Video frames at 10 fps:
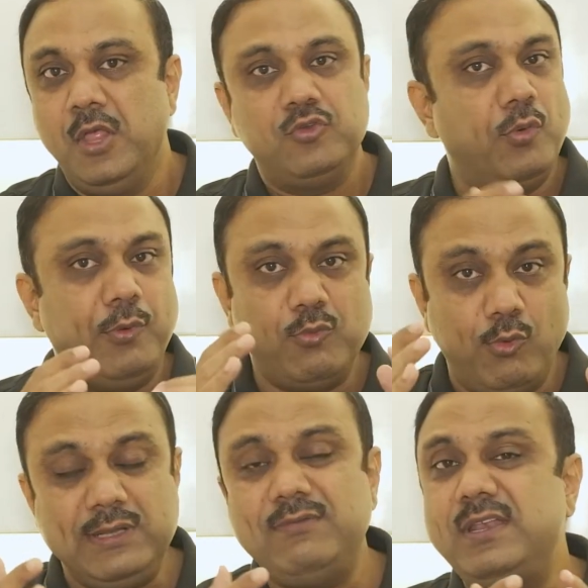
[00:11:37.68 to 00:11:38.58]
So for
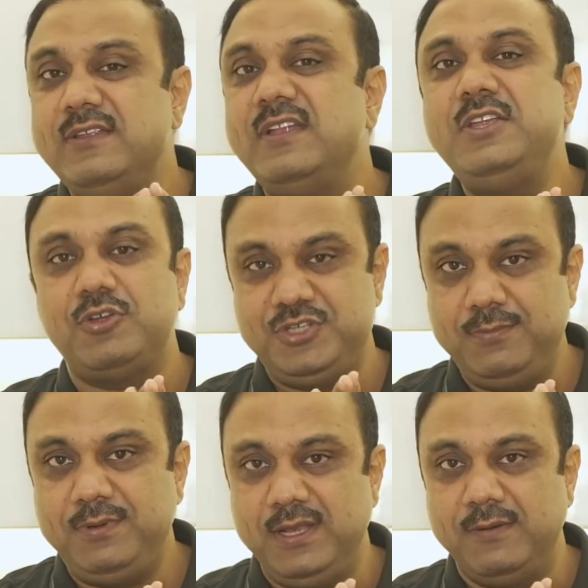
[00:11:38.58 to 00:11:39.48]
whatever reason you are
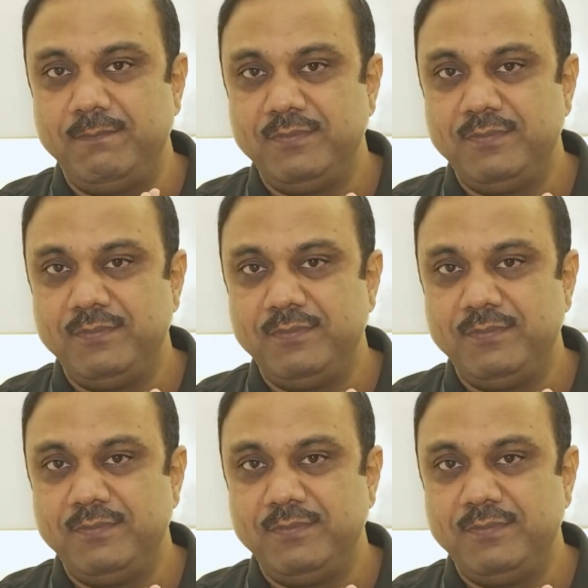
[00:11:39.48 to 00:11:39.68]
shifting,